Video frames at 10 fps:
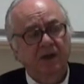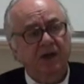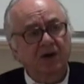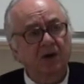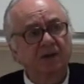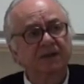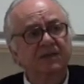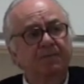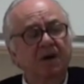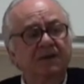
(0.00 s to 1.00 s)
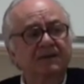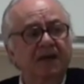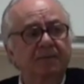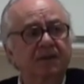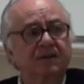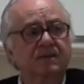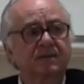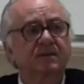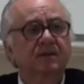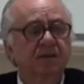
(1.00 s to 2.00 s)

in all these polysemics,